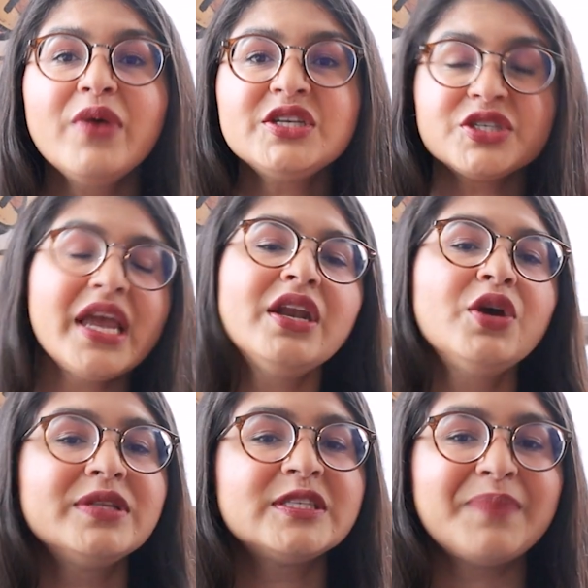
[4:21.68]
witch in
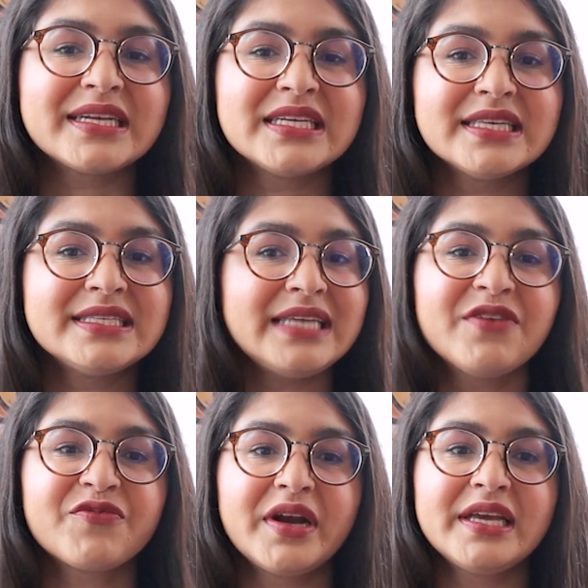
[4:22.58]
who inspected the
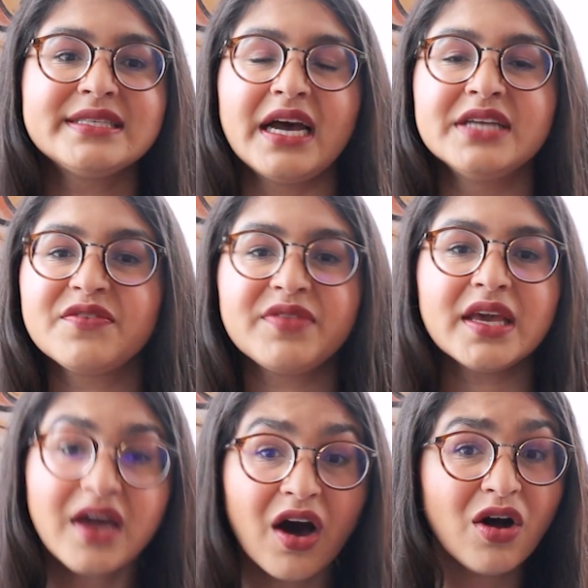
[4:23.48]
scene for any signs of the
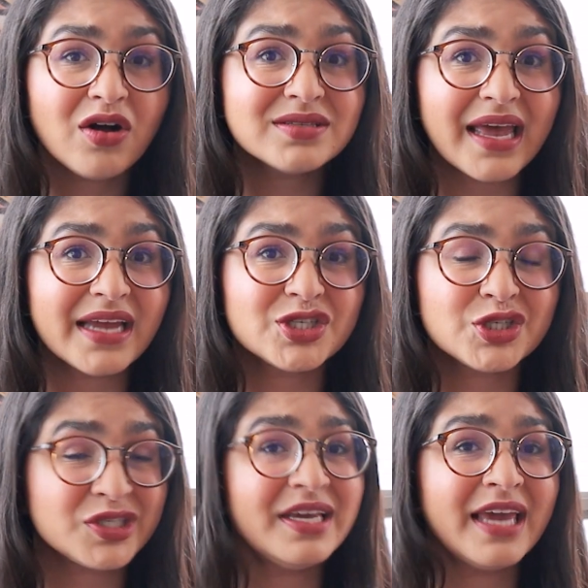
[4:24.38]
occult, and
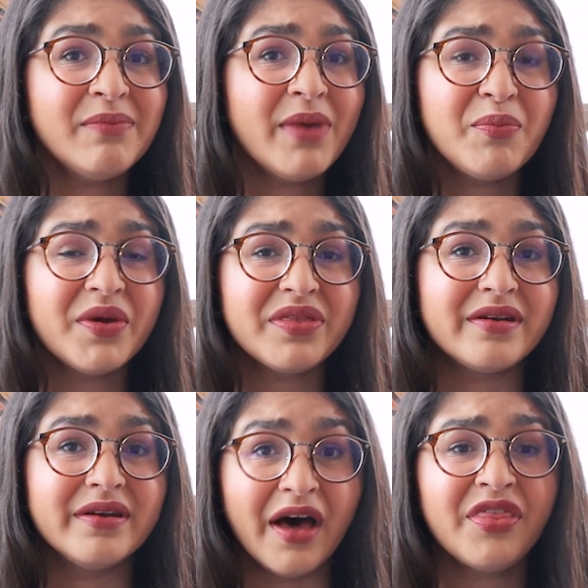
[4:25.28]
she came up with
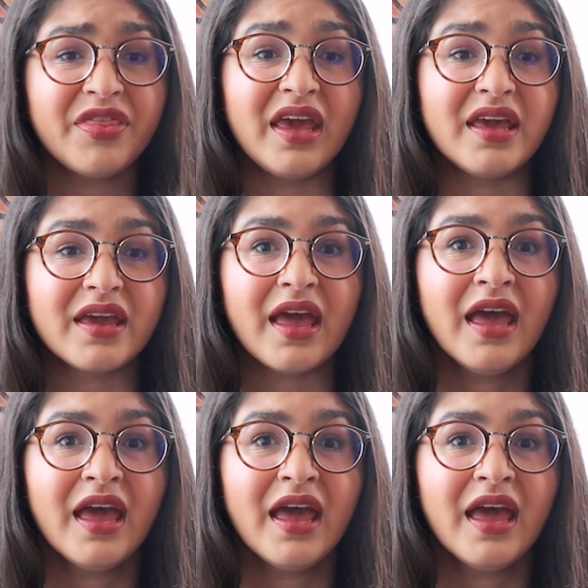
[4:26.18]
nothing.